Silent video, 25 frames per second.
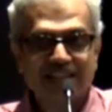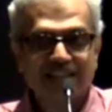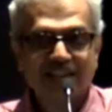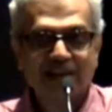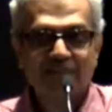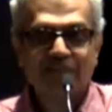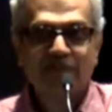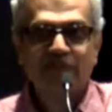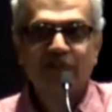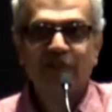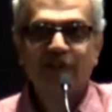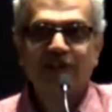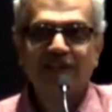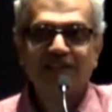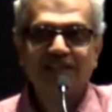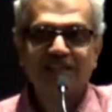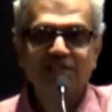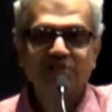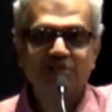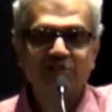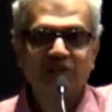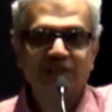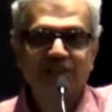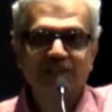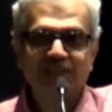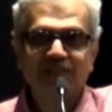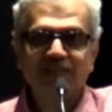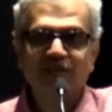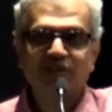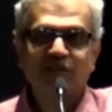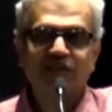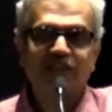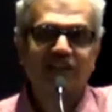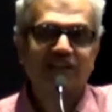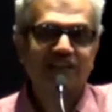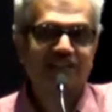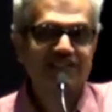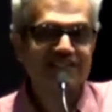I mean, today he's been on
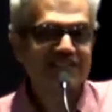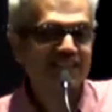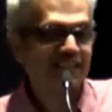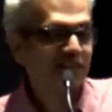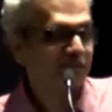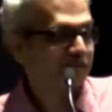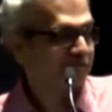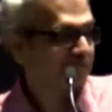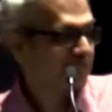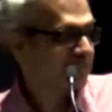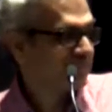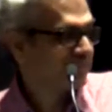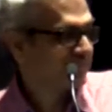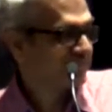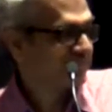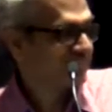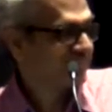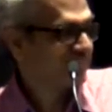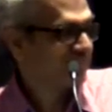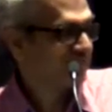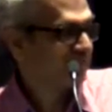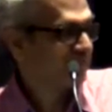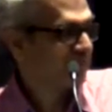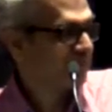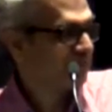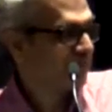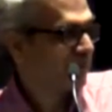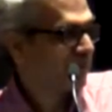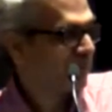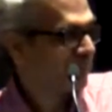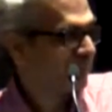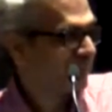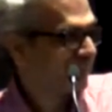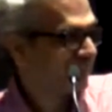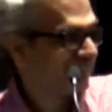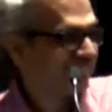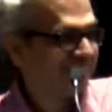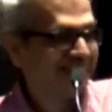the other side of the table, but
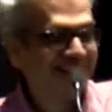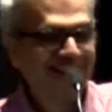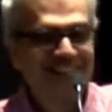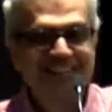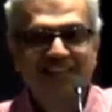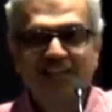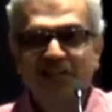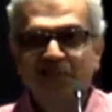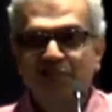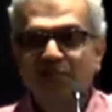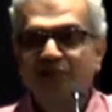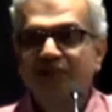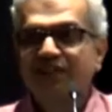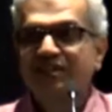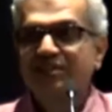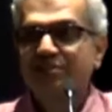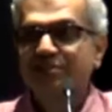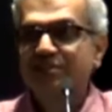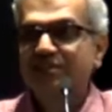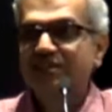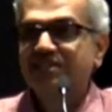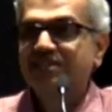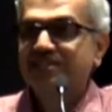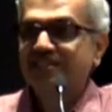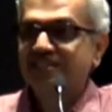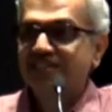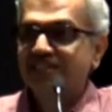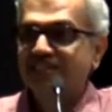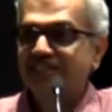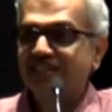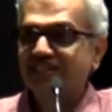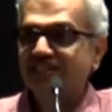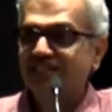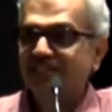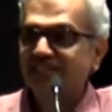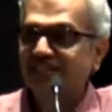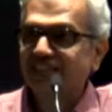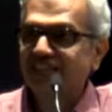uh, but he's been
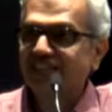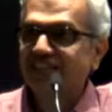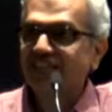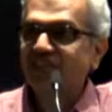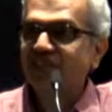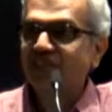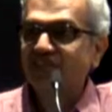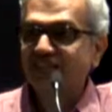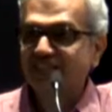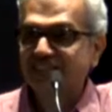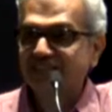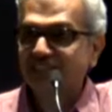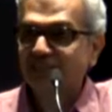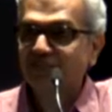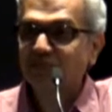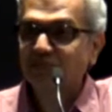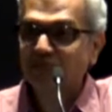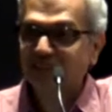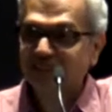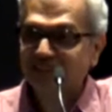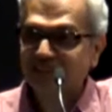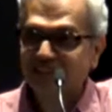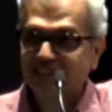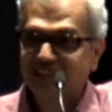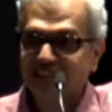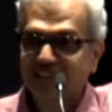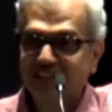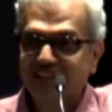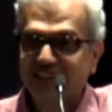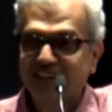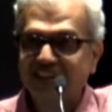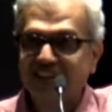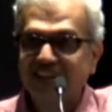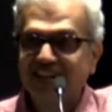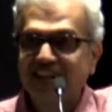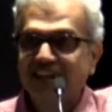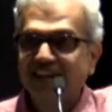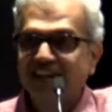such an interesting person,
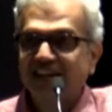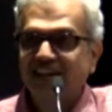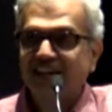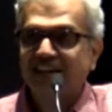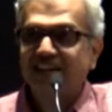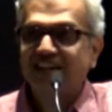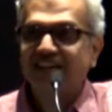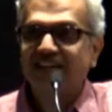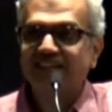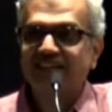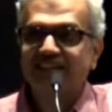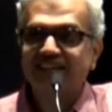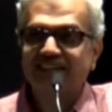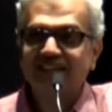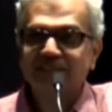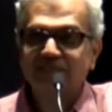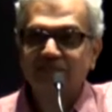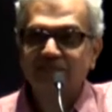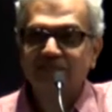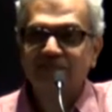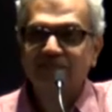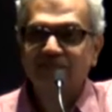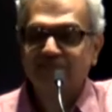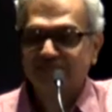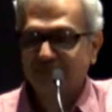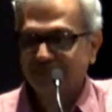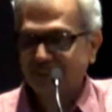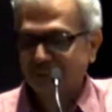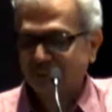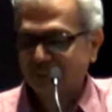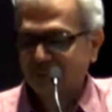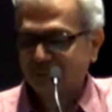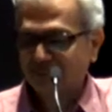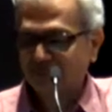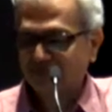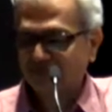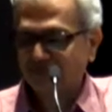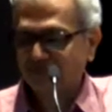and uh, the,
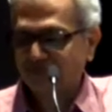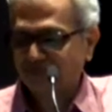the